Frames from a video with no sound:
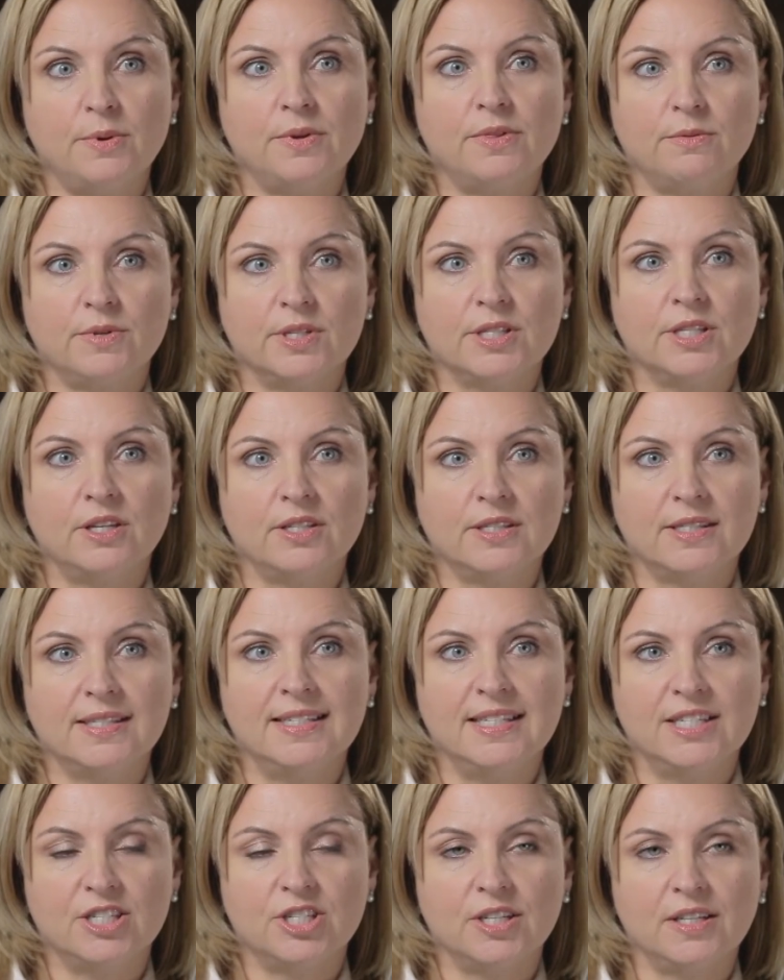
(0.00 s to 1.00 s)
the results
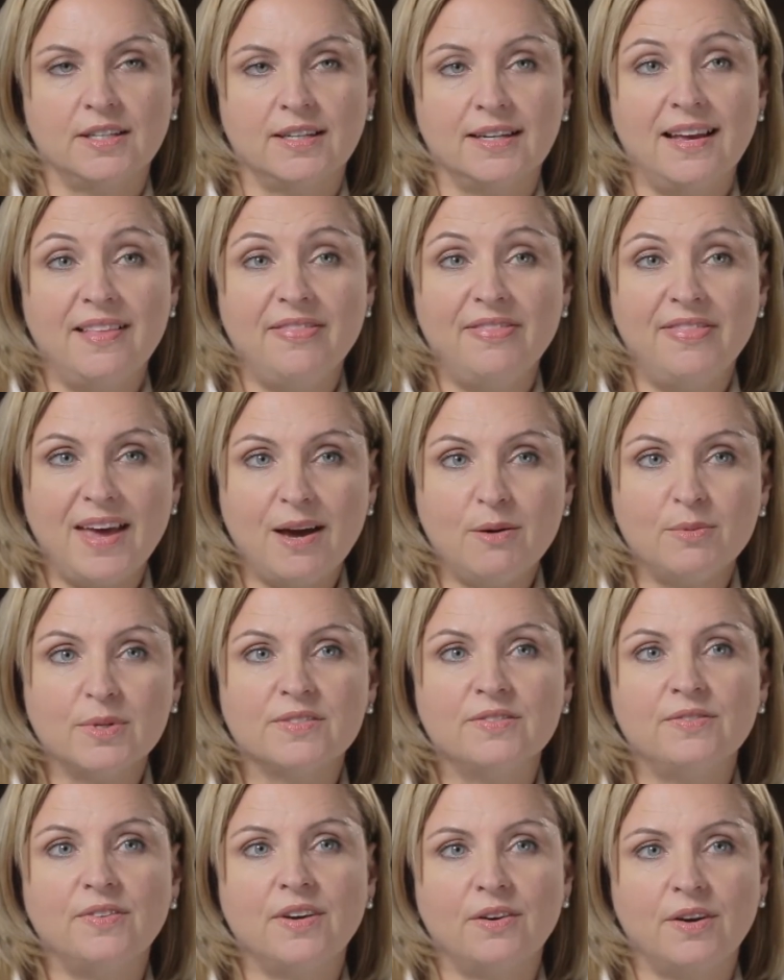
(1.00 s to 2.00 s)
initially. And that
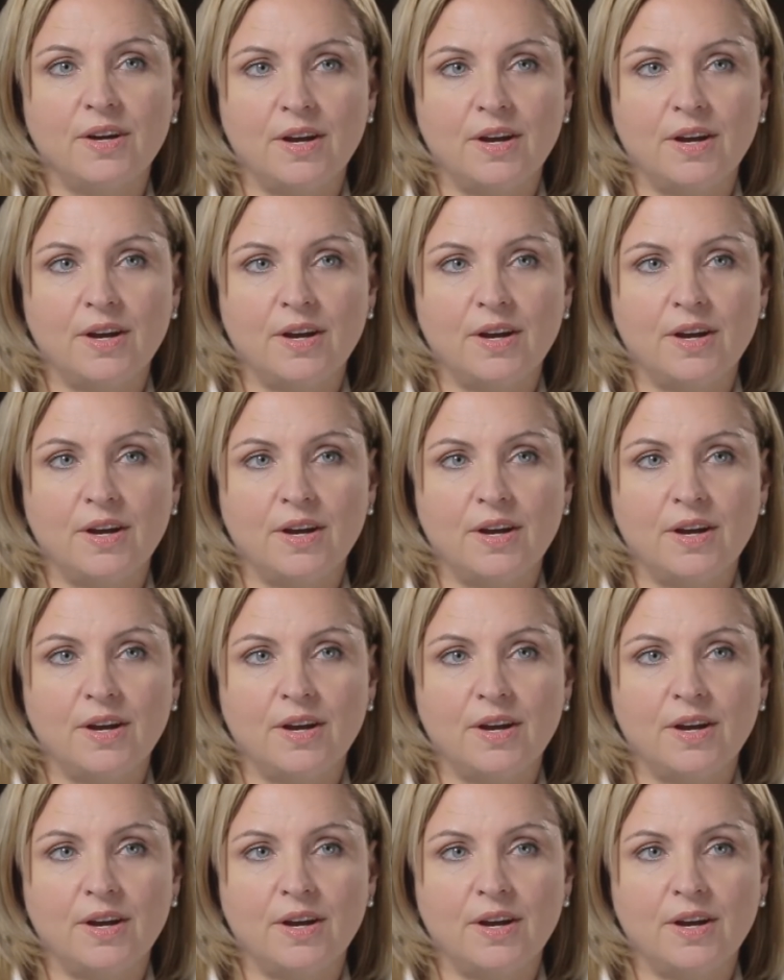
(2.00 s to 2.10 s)
was very